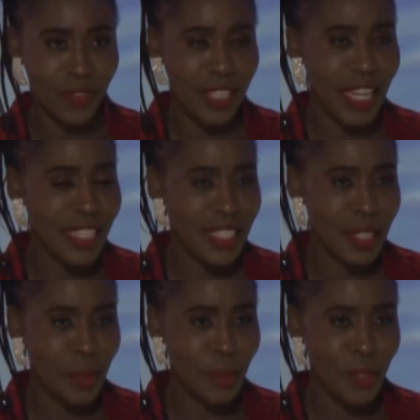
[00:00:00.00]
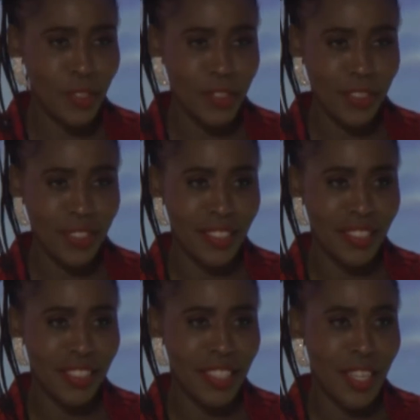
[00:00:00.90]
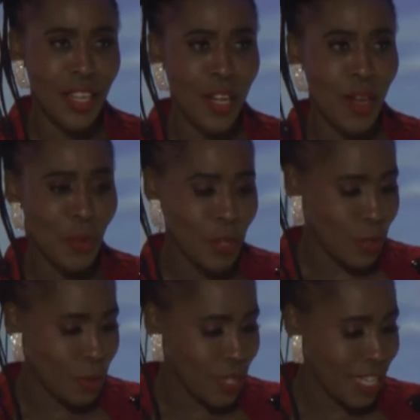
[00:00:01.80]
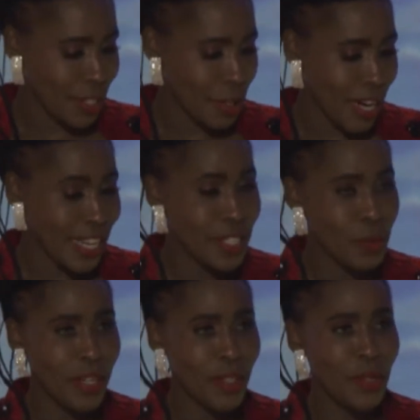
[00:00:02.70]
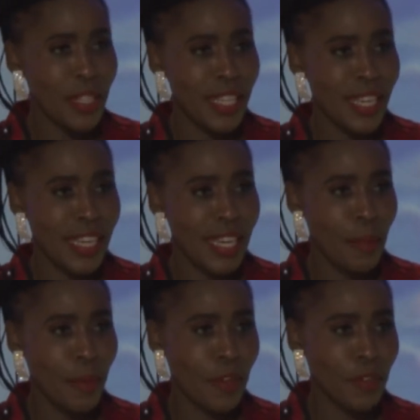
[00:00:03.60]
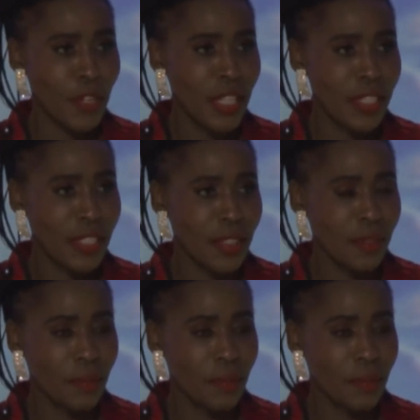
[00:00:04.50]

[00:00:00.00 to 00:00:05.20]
Yes, Njabulu. When you look at your hands, what do you think can come out of your hands?